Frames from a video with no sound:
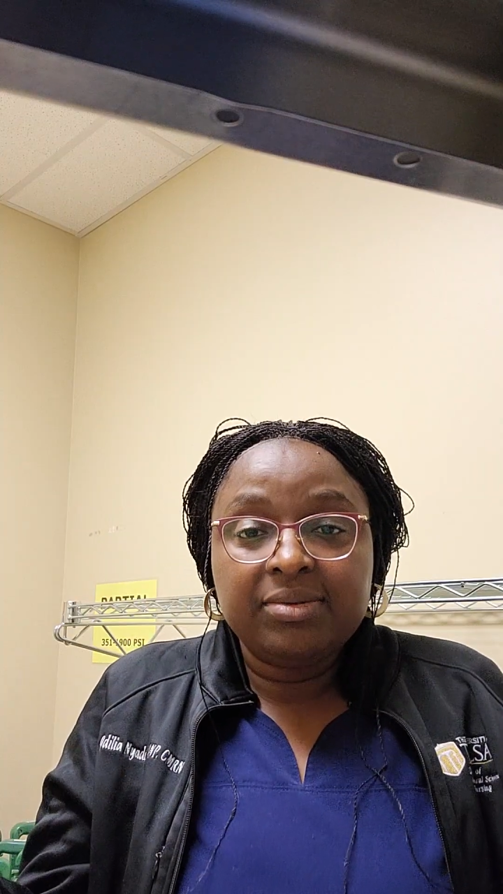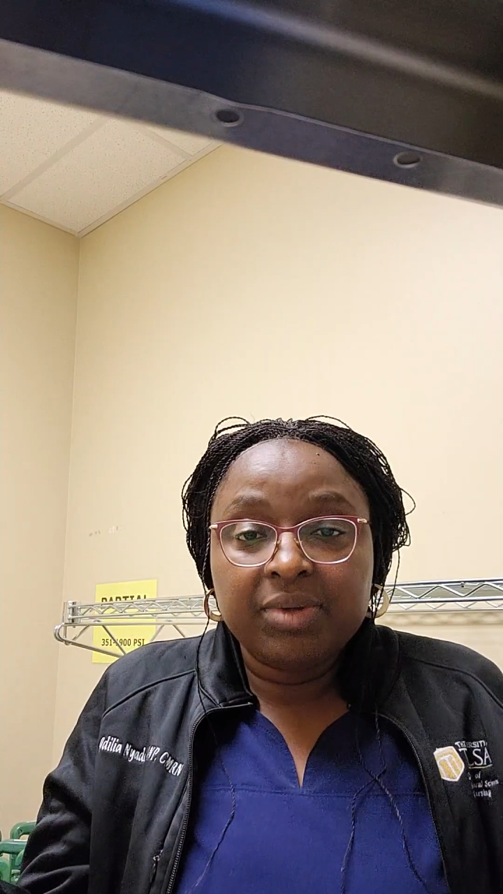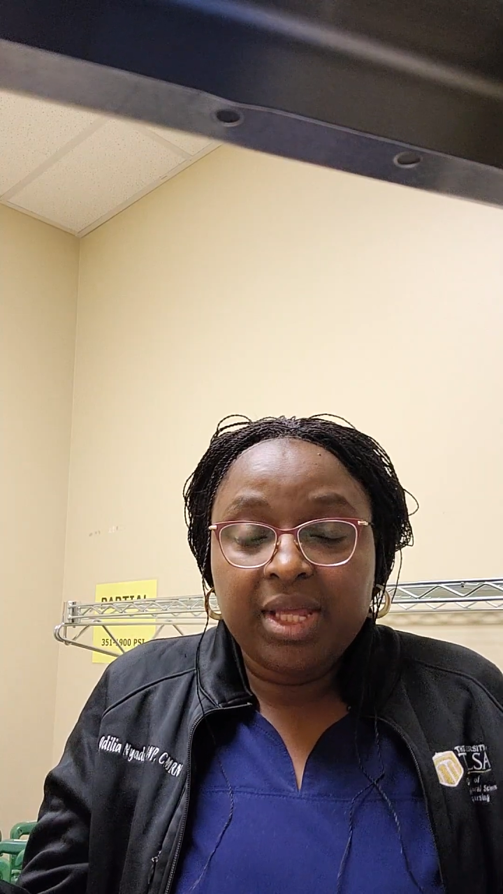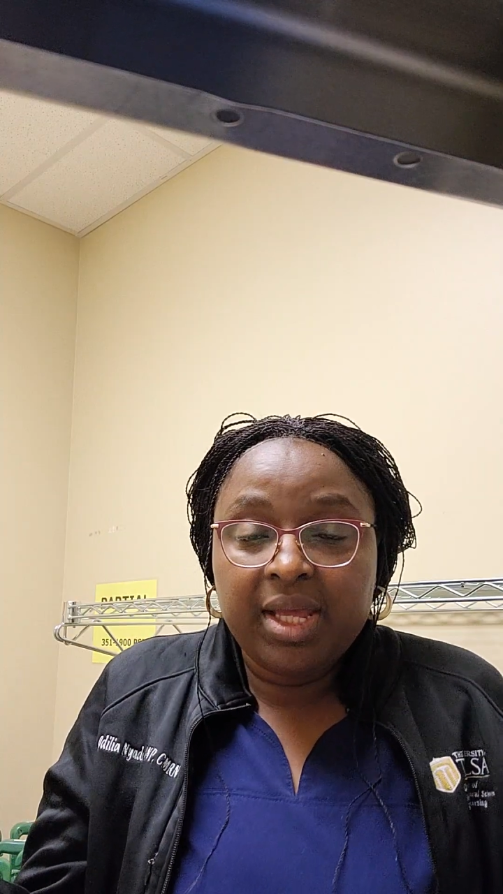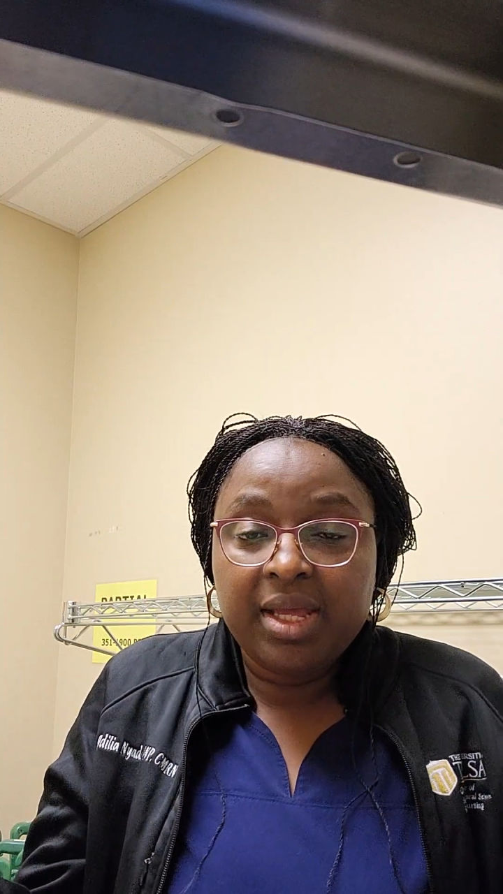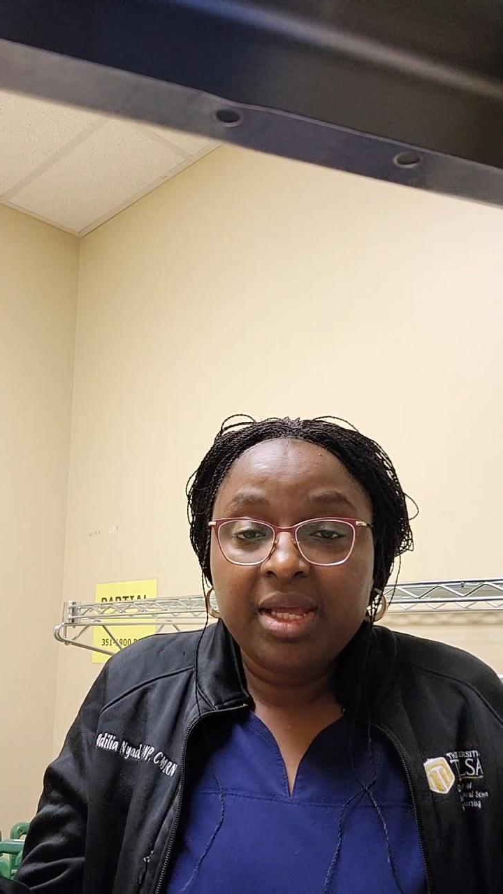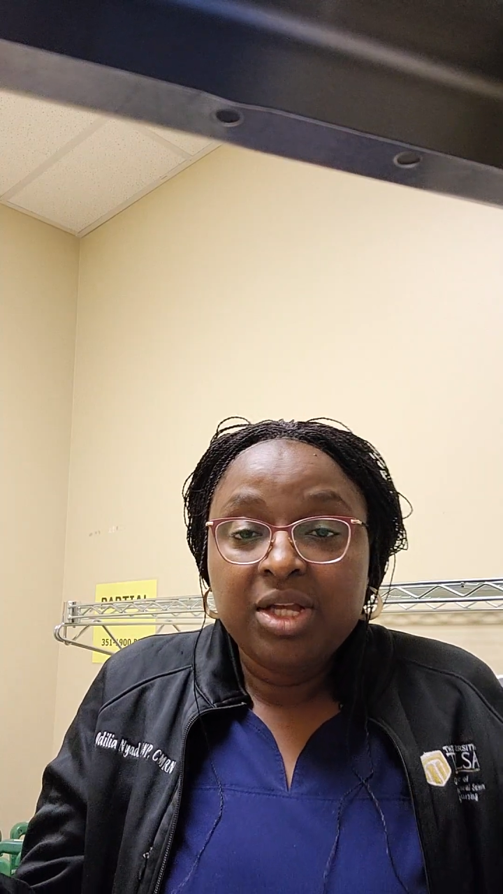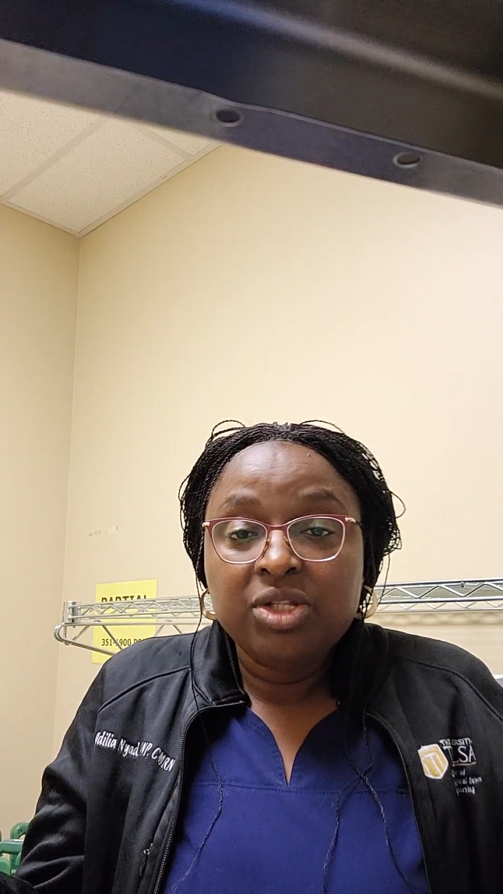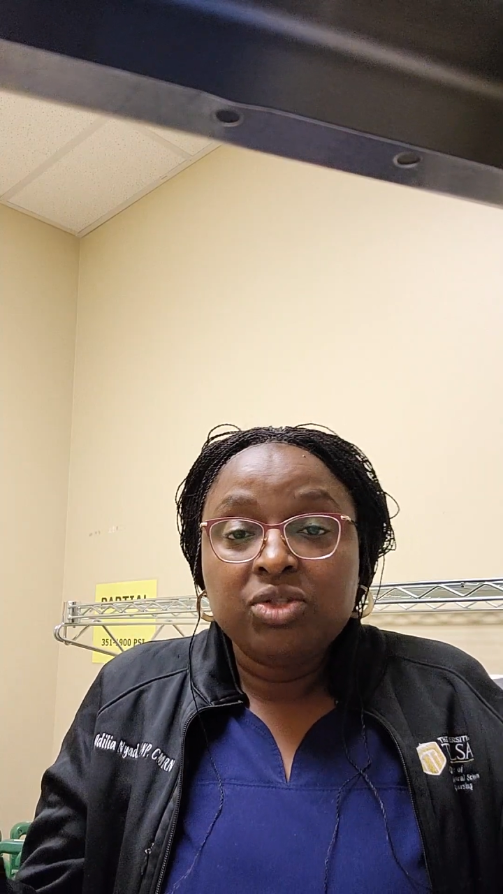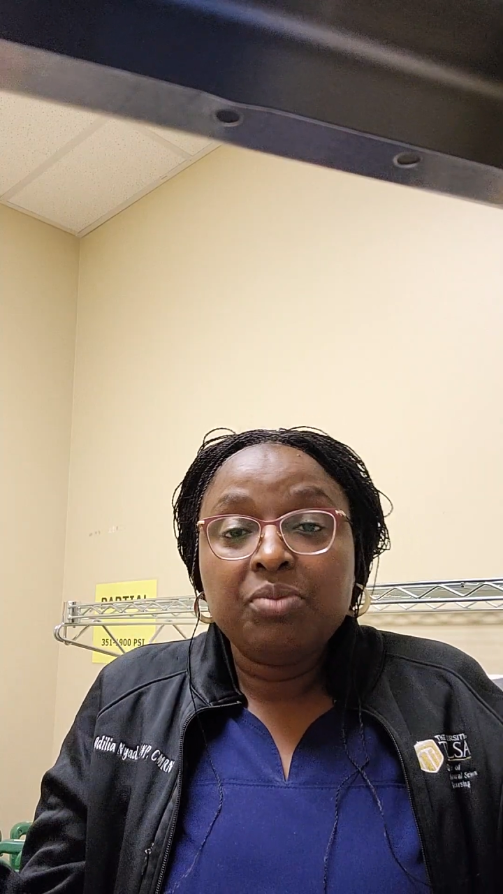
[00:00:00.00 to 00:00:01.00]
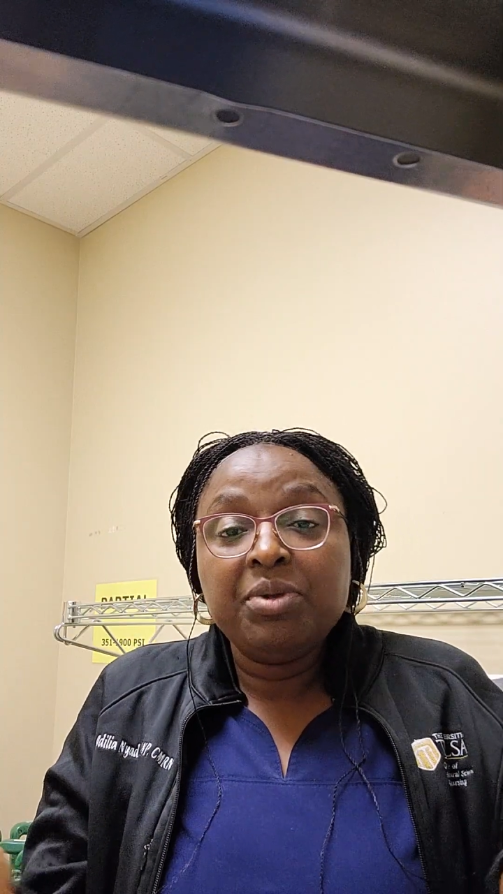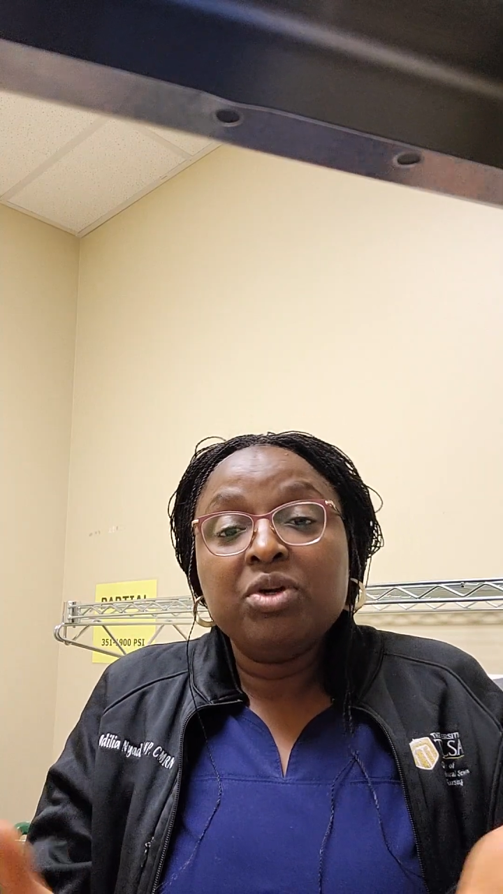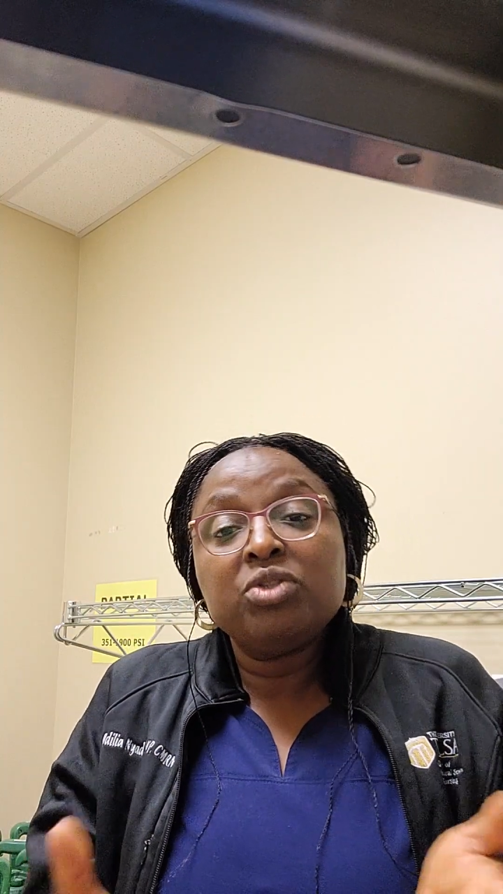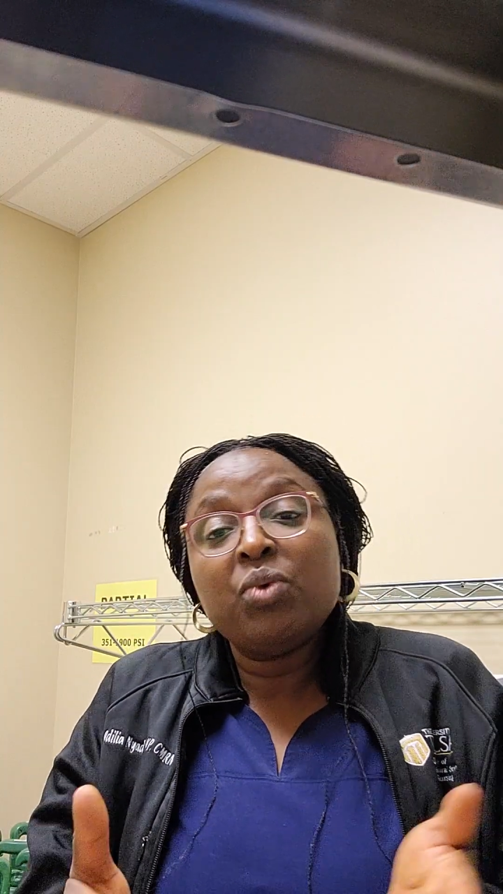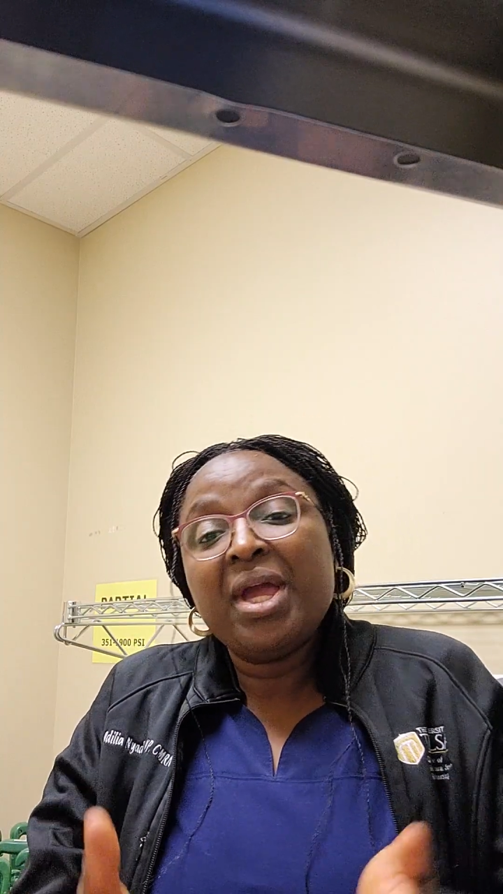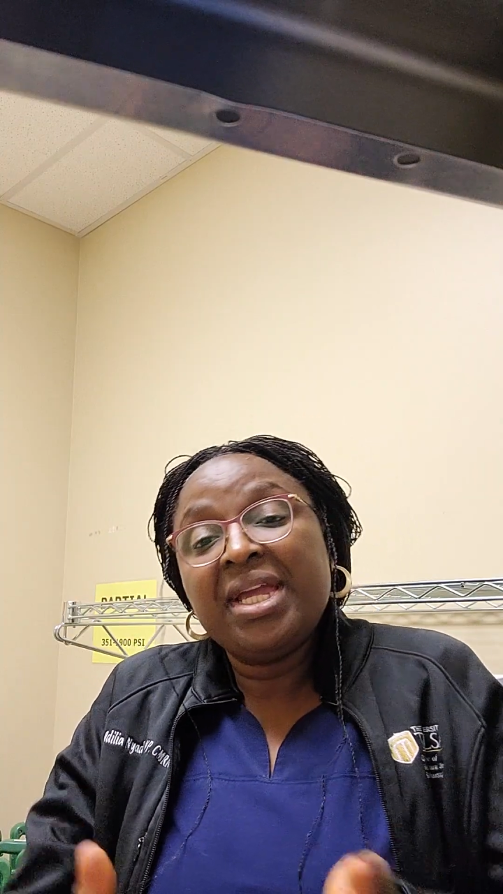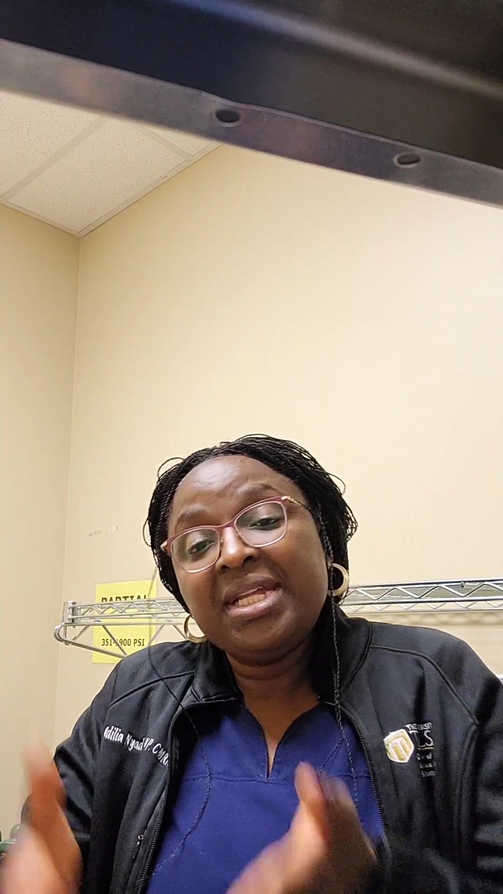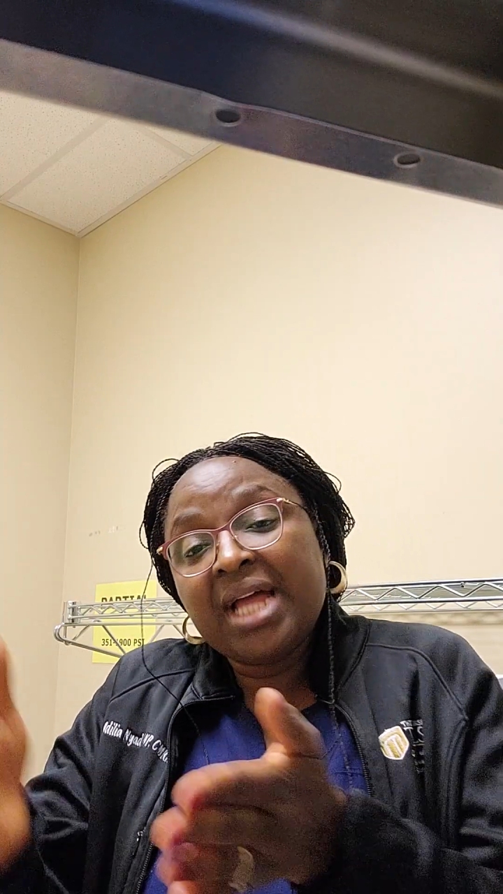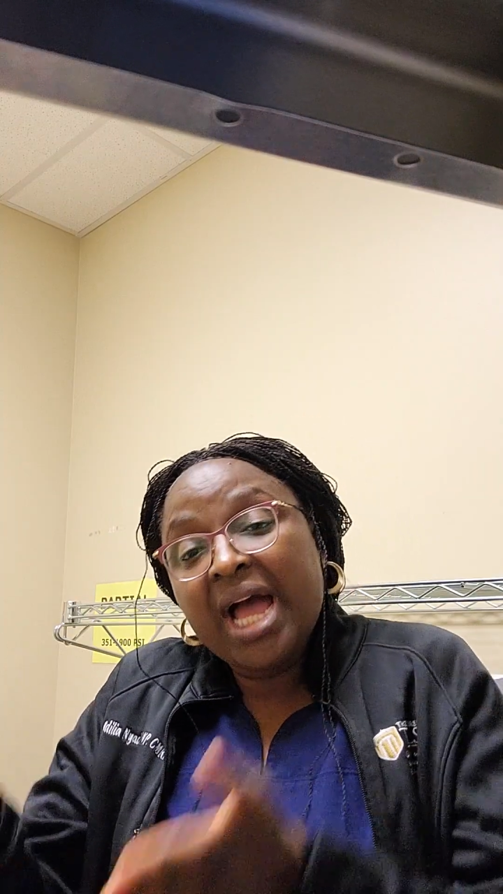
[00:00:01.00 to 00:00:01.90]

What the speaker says: Okay, so because we're in